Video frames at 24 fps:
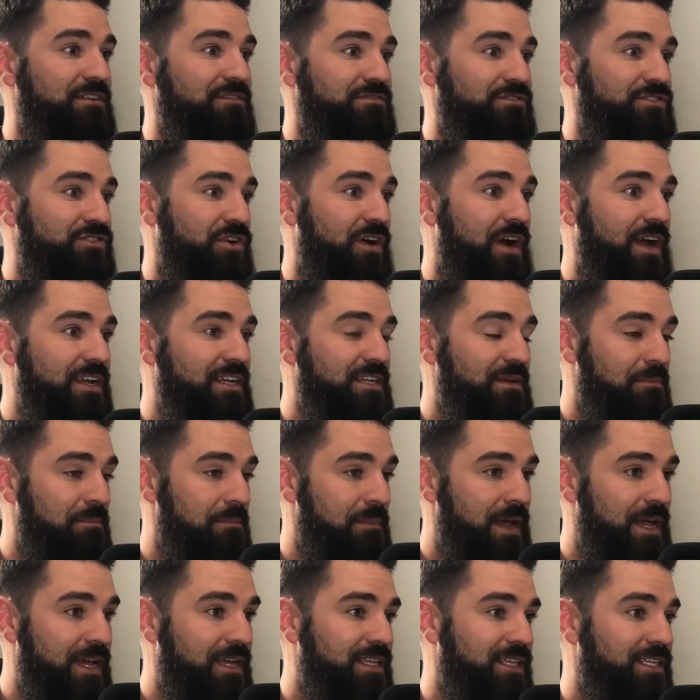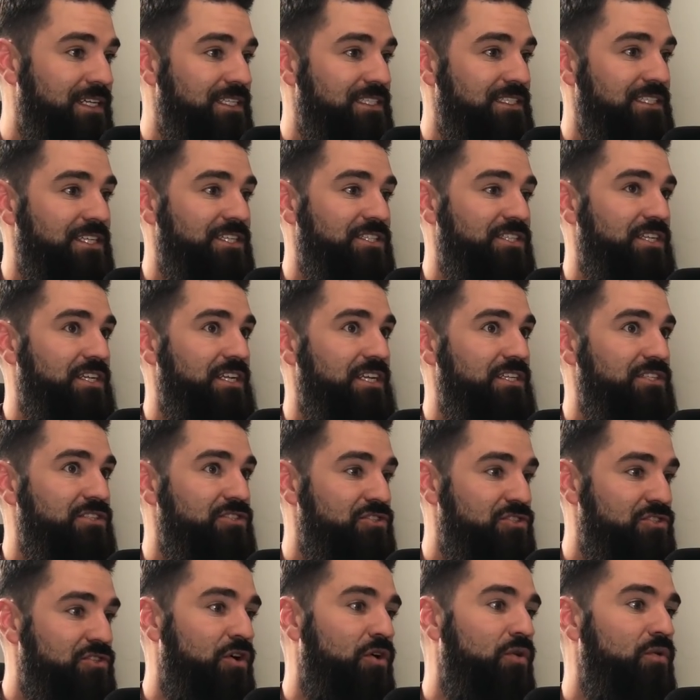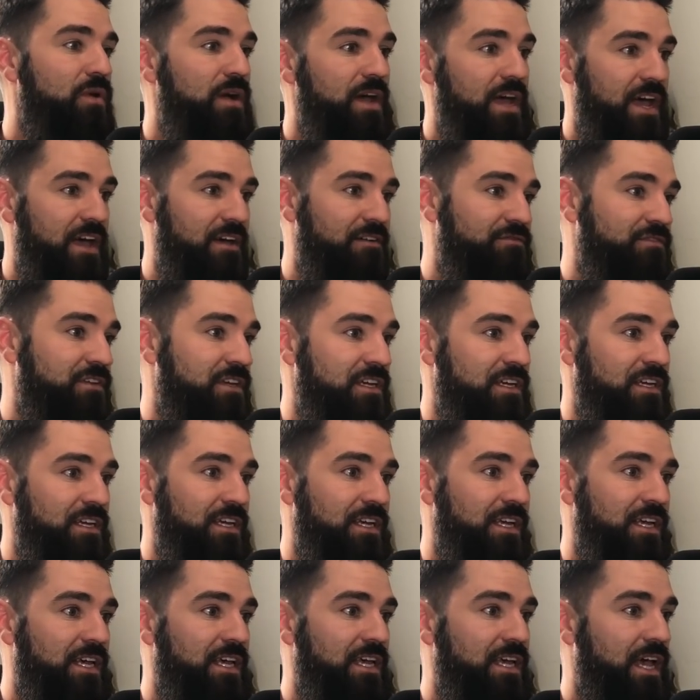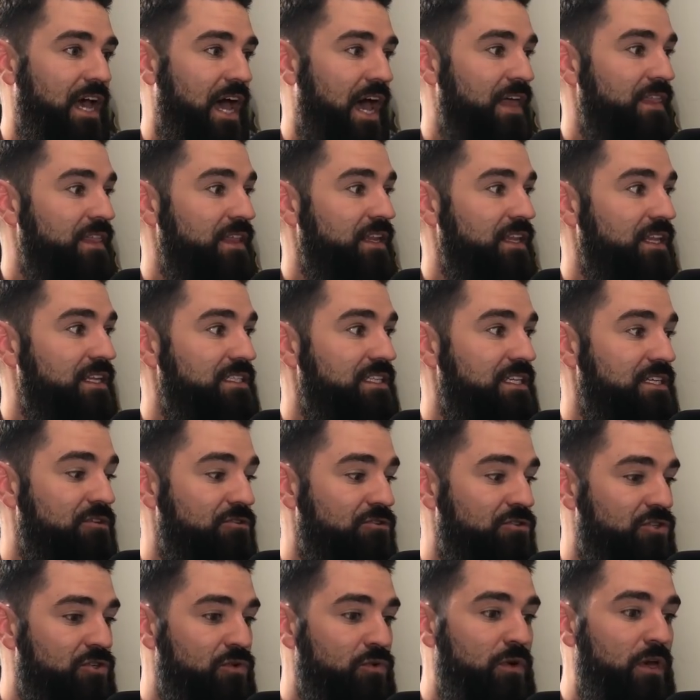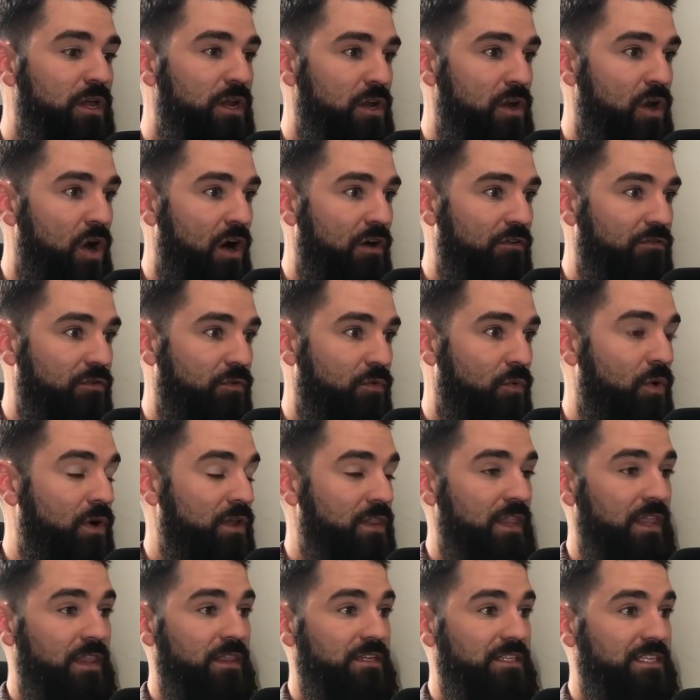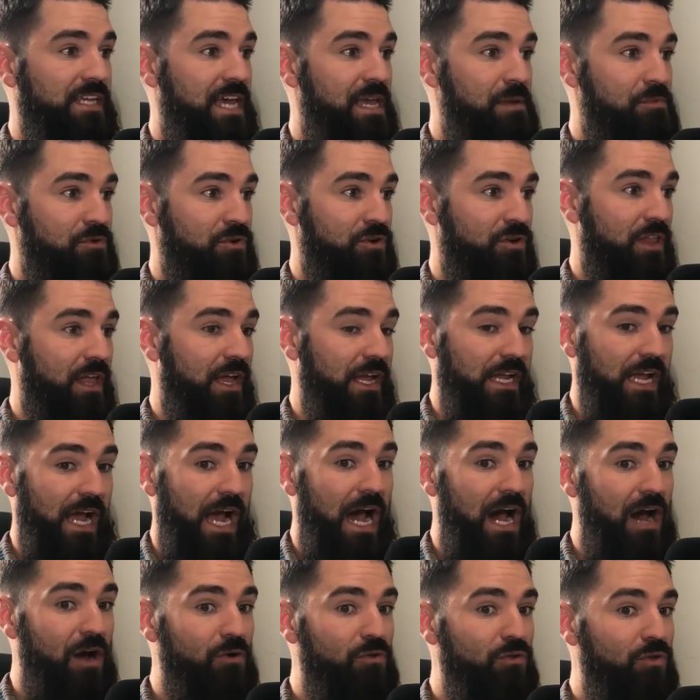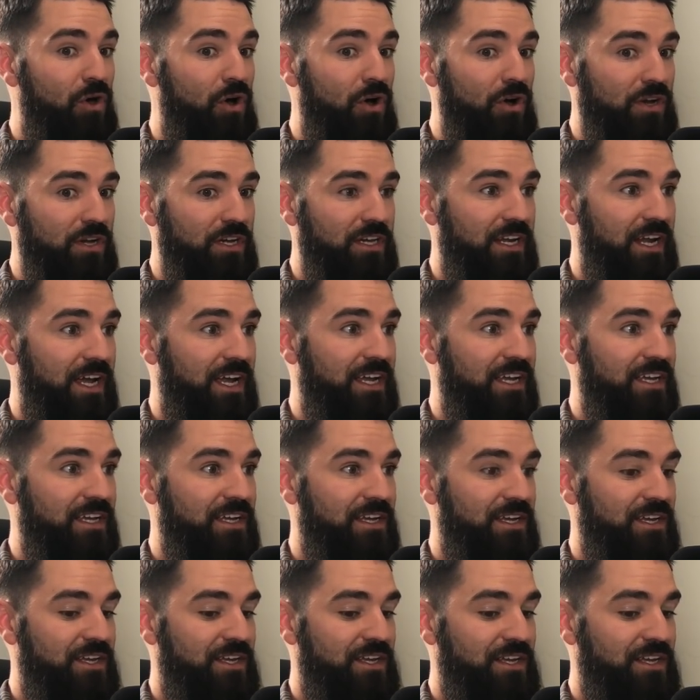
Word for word: of mm-hmm. trying to make a decision is so heavy. Yeah. And then let's say you do get an offer, one on the table, and you're like, how long can I